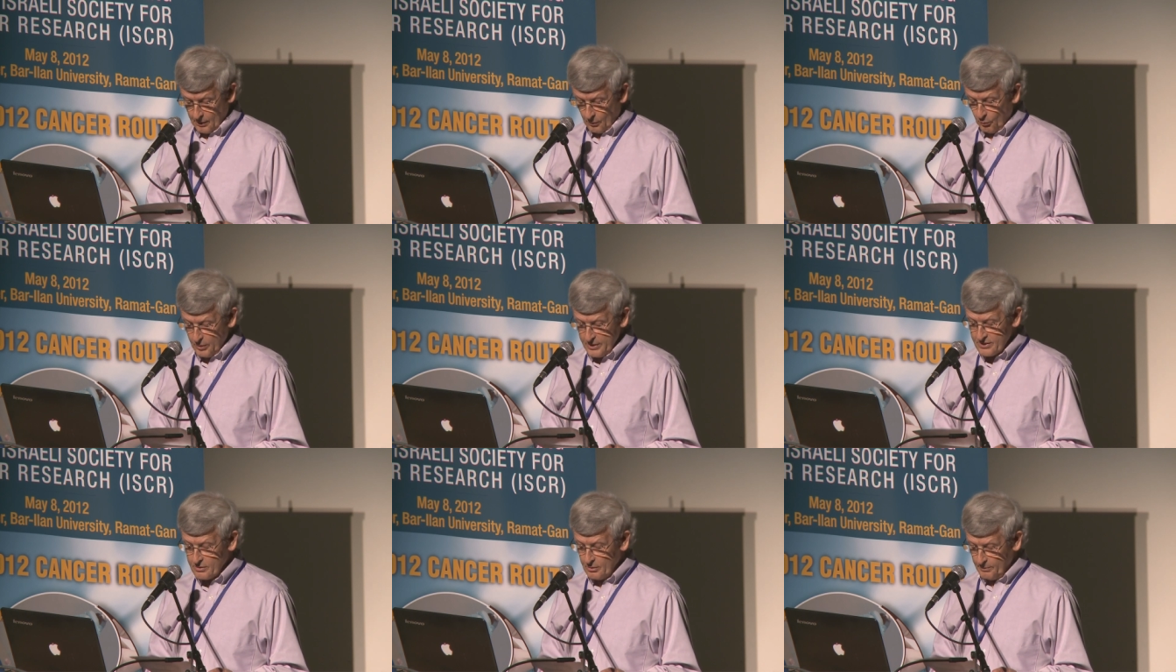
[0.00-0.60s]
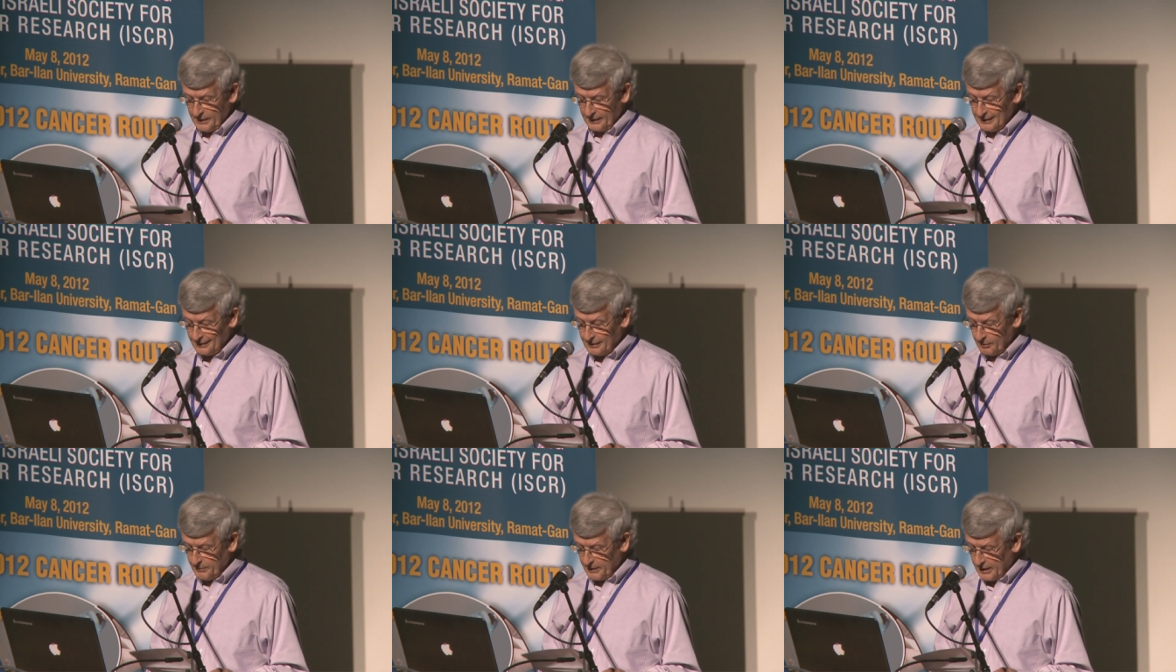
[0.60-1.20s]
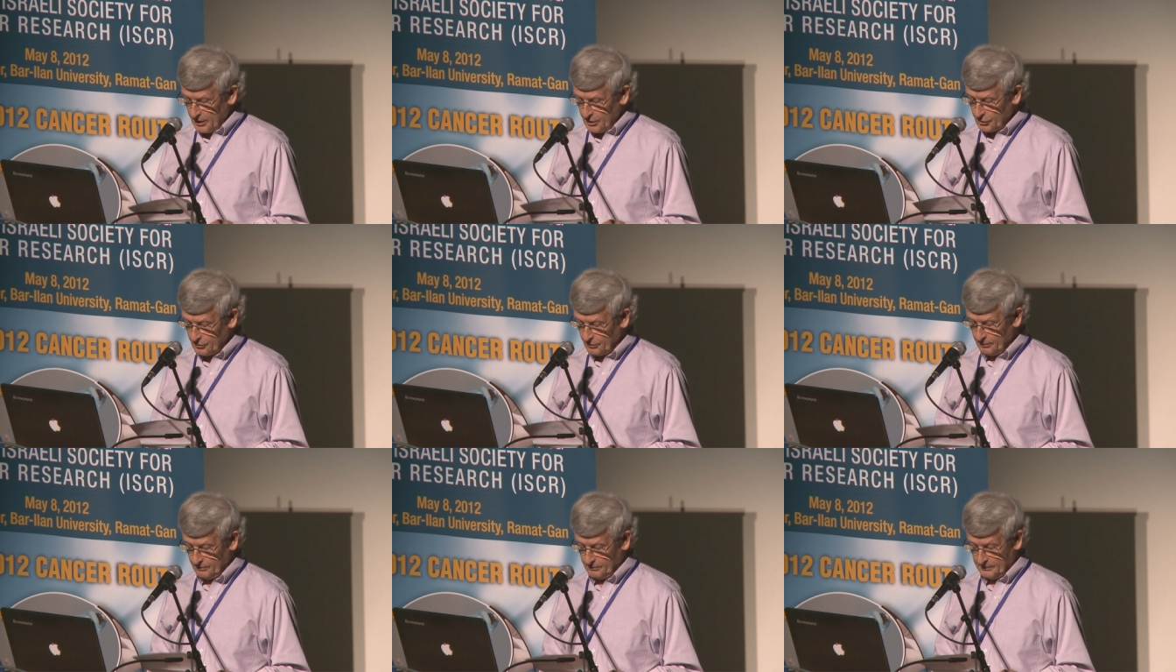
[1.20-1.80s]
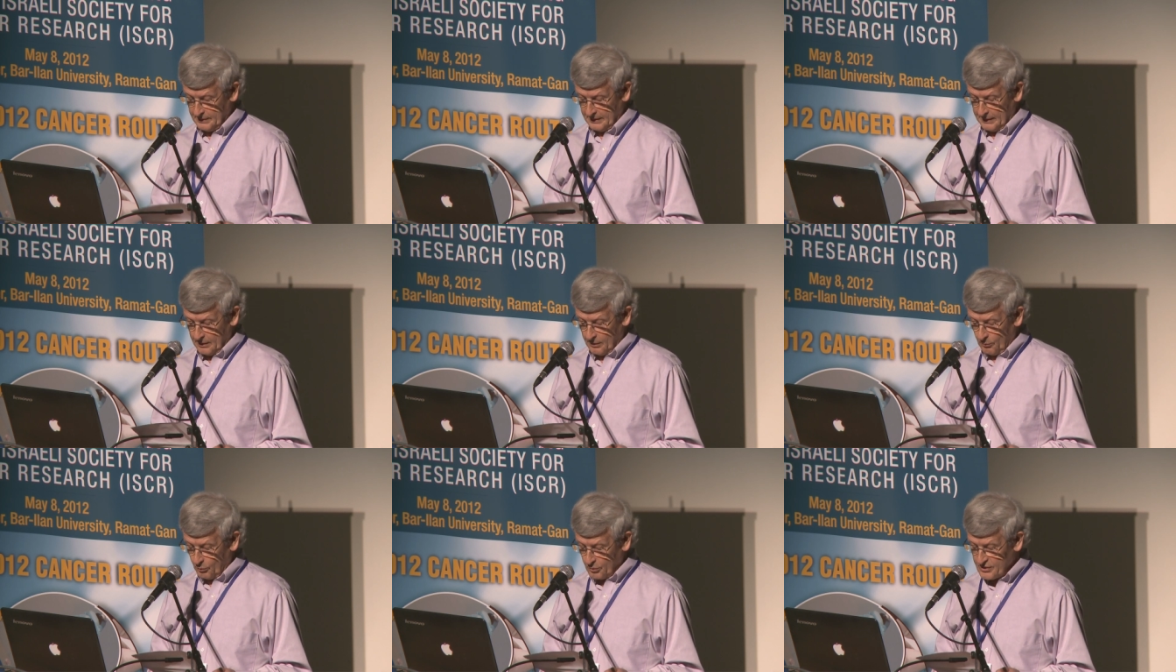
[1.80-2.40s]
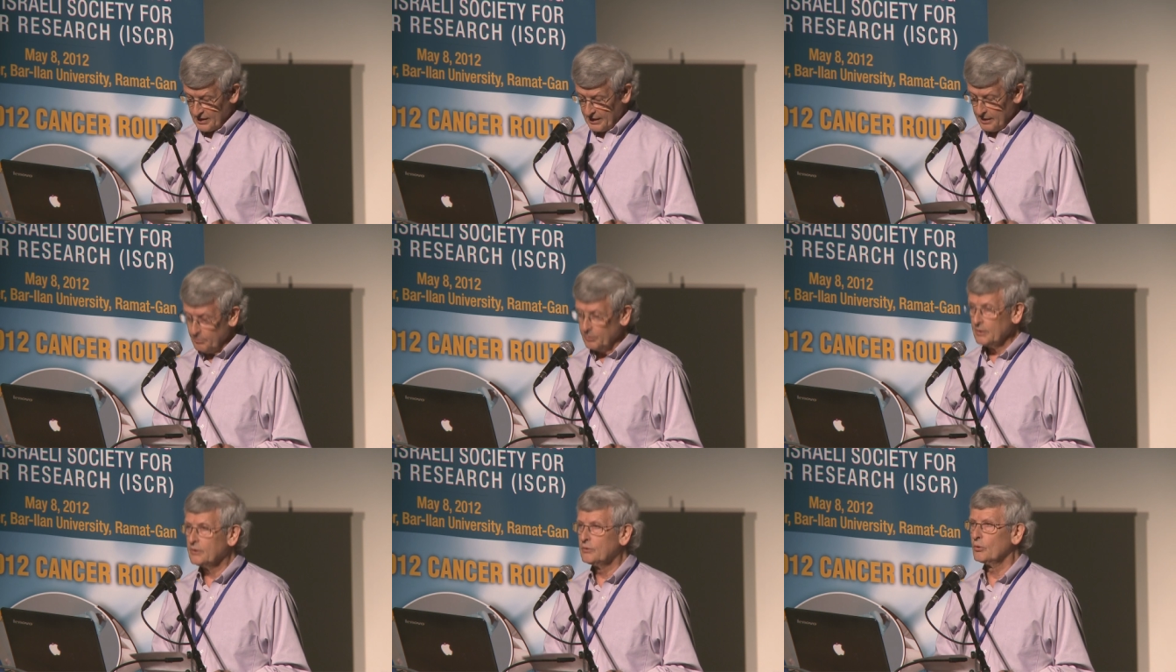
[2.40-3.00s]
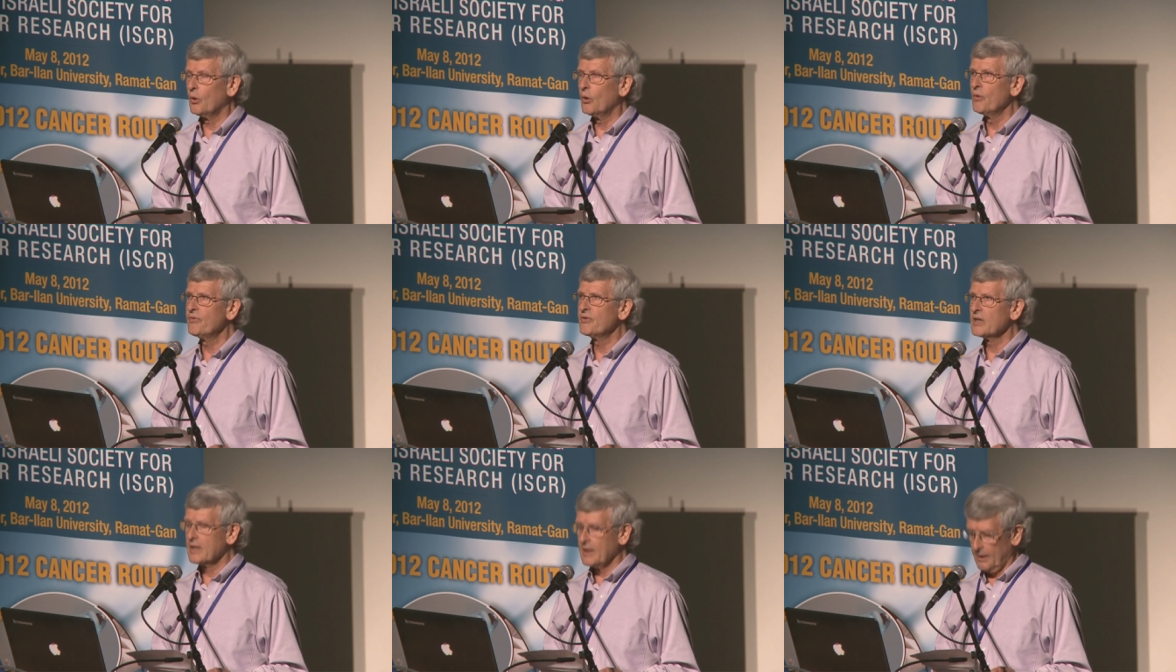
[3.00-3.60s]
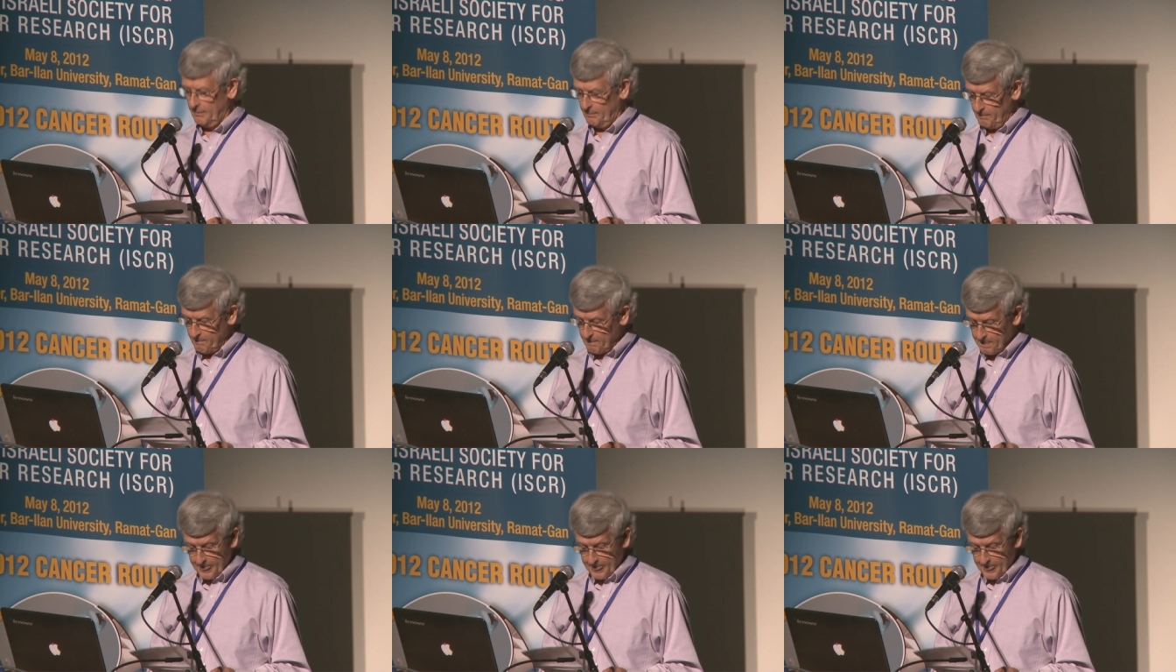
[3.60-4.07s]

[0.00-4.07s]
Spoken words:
wisdom and determination, was able to overcome